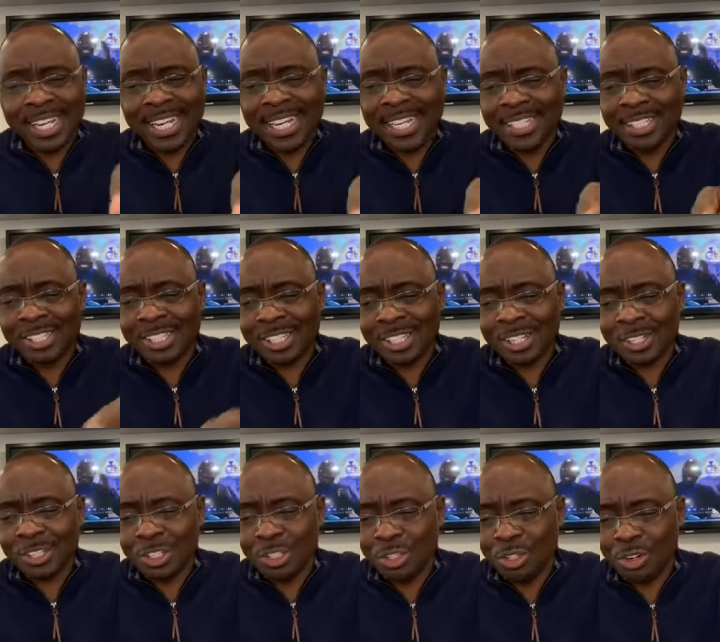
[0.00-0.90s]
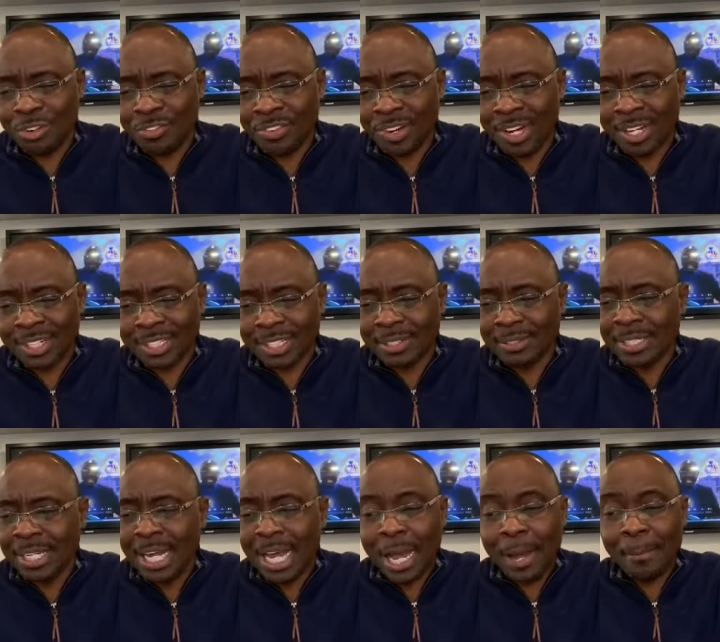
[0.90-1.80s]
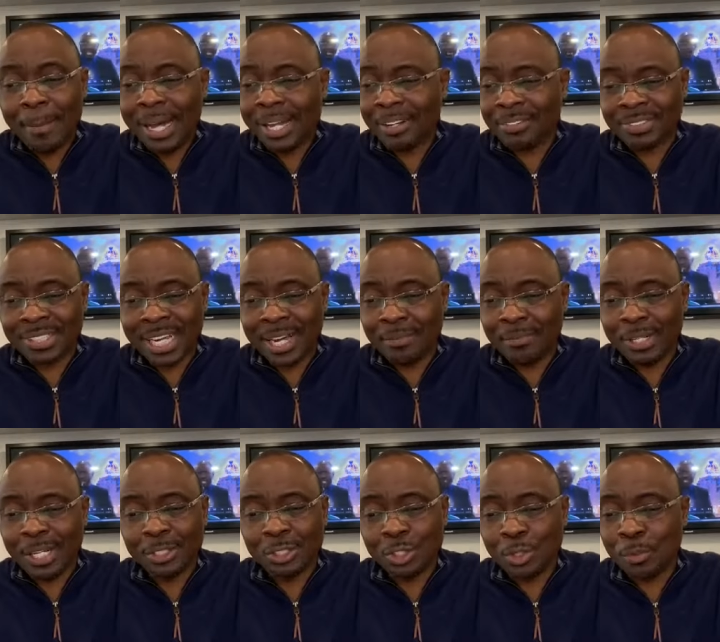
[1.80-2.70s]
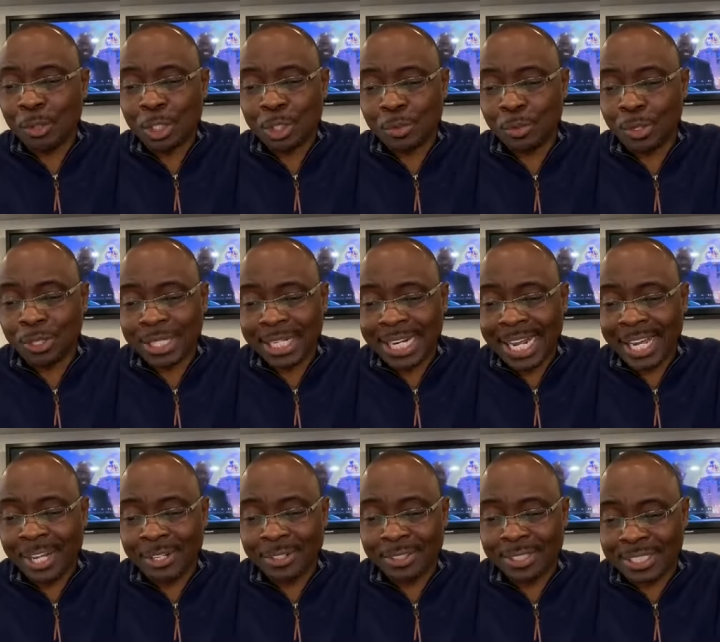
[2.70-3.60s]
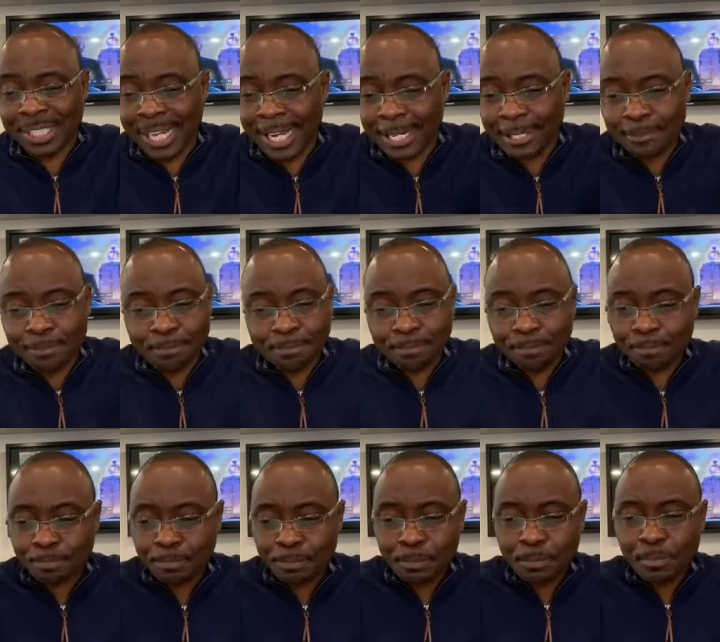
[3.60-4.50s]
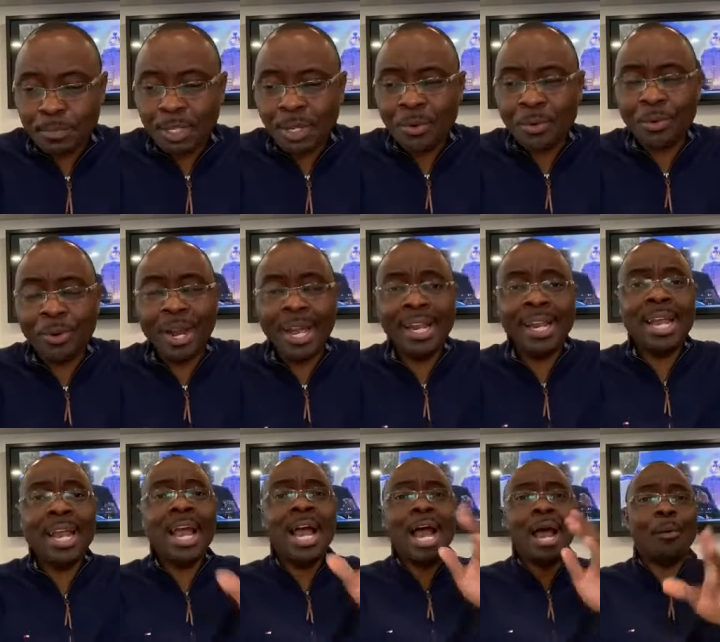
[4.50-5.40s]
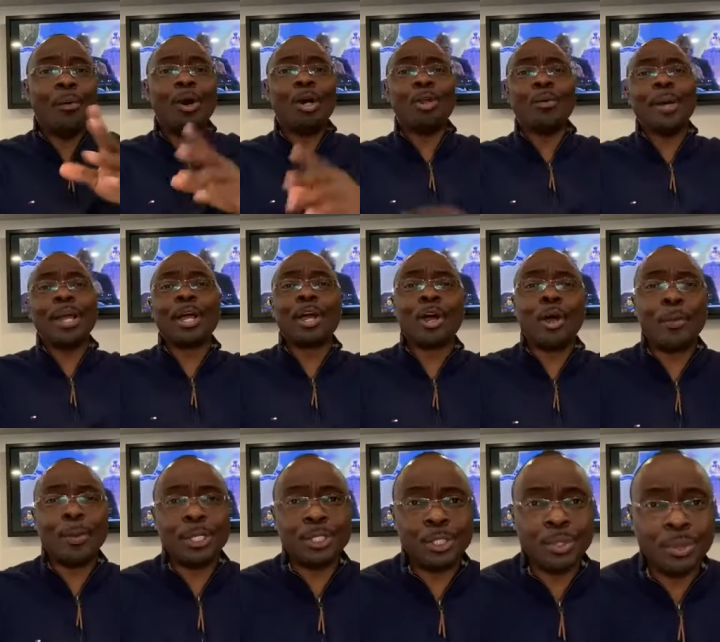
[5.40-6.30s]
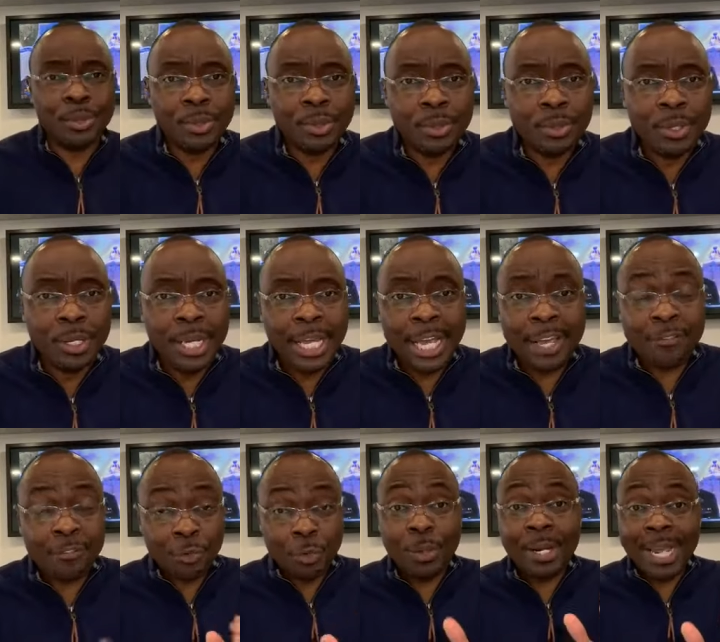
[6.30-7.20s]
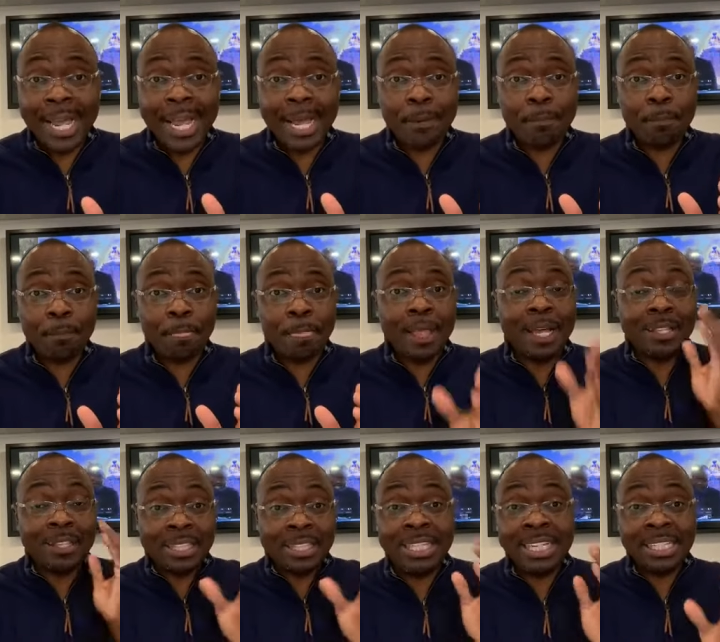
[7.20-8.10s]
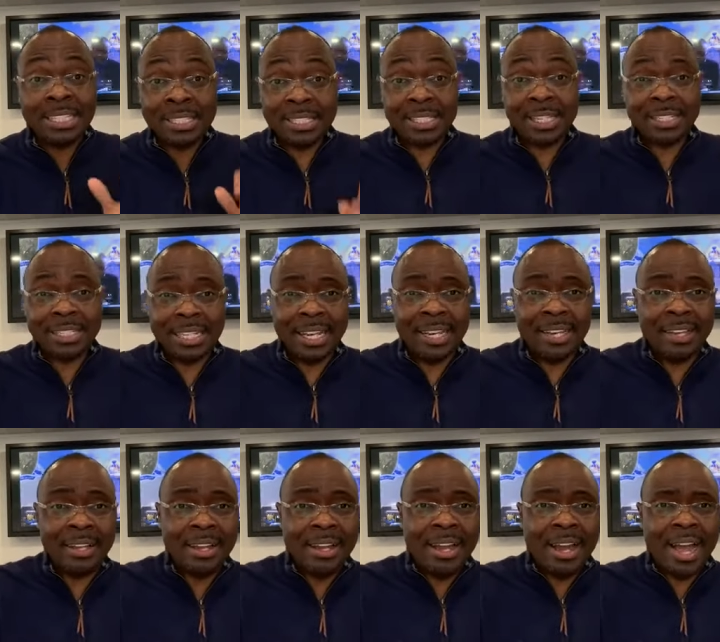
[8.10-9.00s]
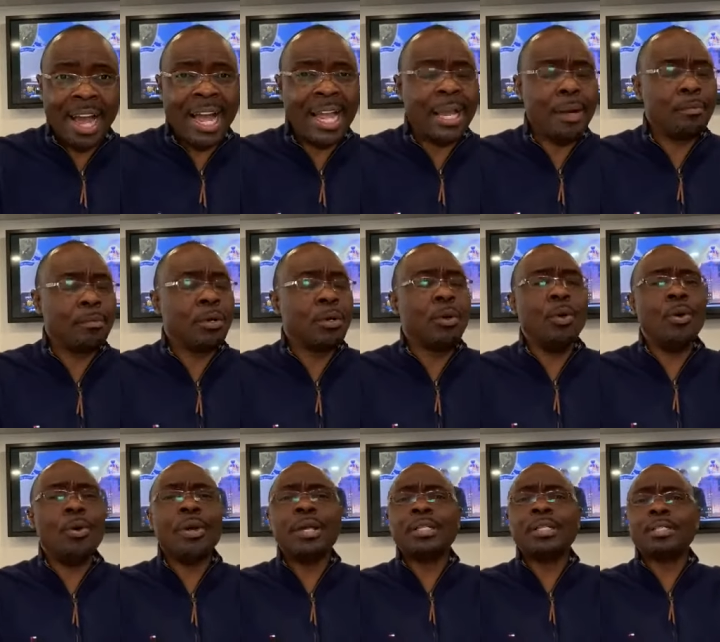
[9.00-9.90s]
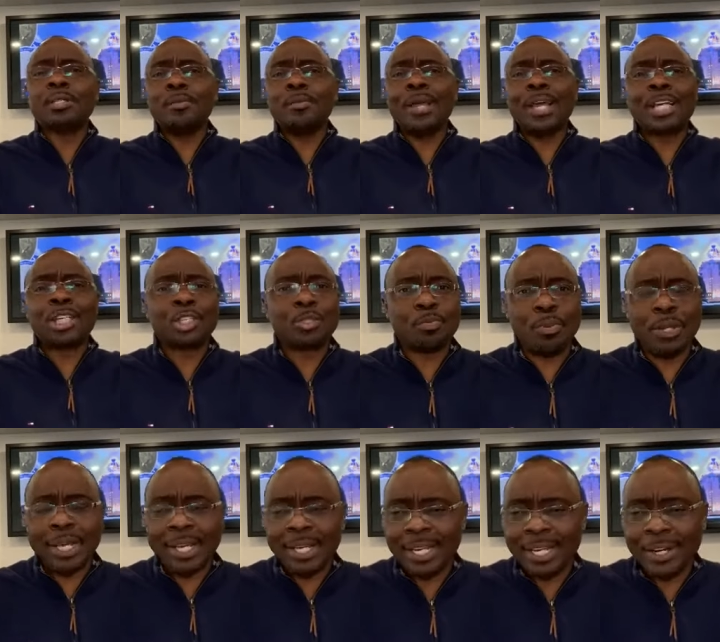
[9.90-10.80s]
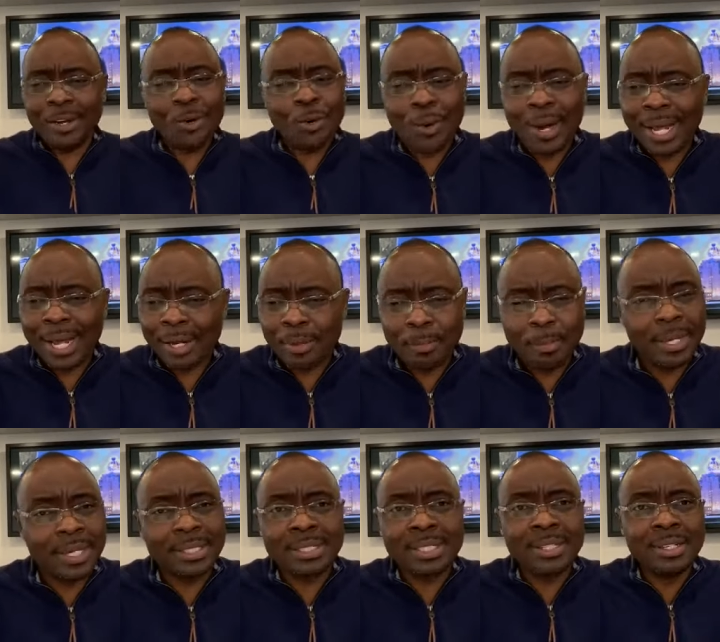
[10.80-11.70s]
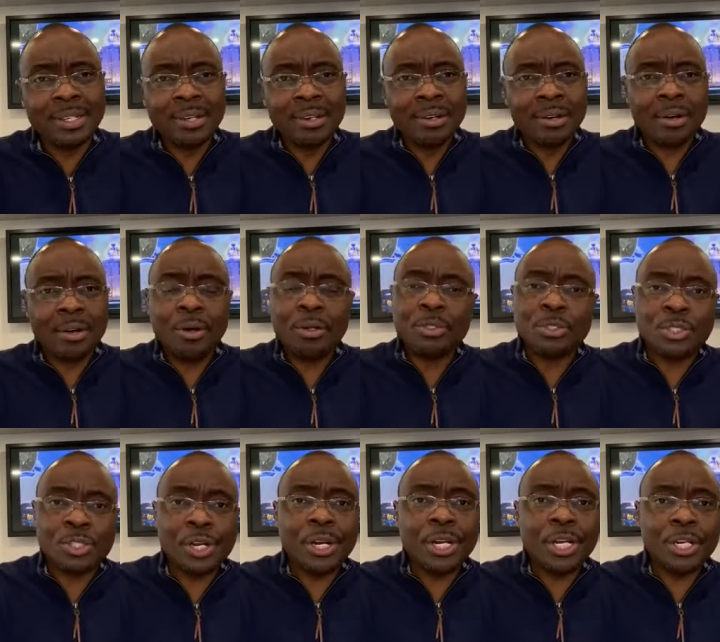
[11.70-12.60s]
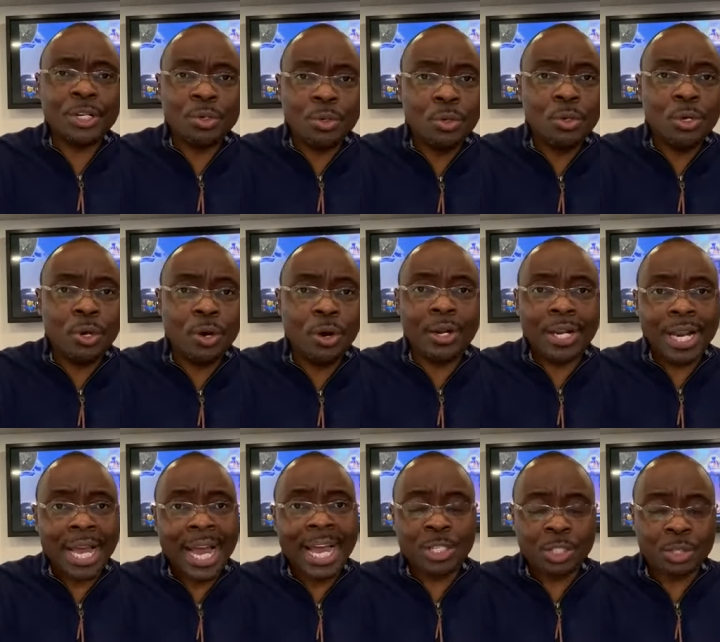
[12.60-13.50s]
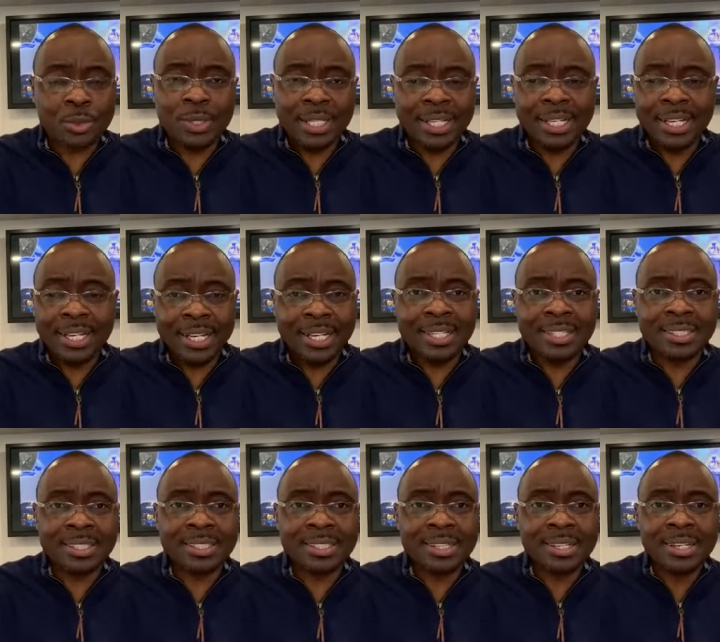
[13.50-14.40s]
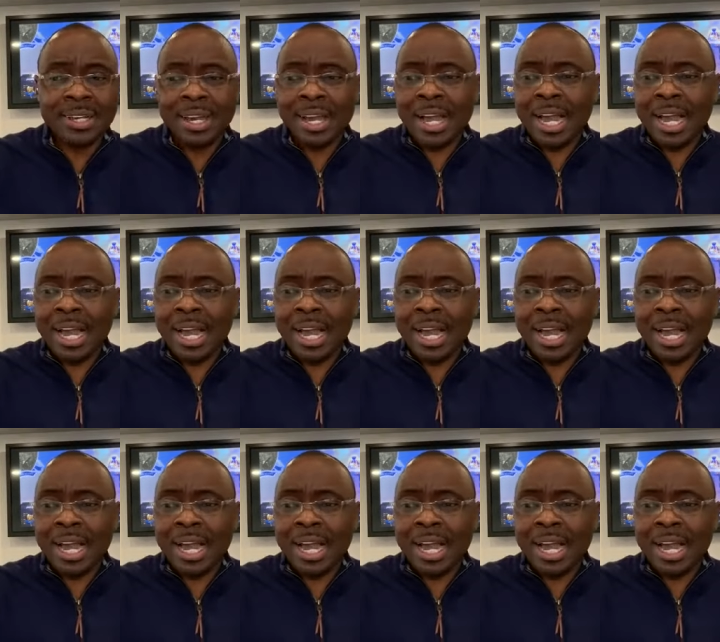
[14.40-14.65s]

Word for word: is your Father. I'm out of time. There's so much more that I could say, right? I want to encourage you. If you can, this Sunday, I am going to be explaining quite a bit concerning who God actually is.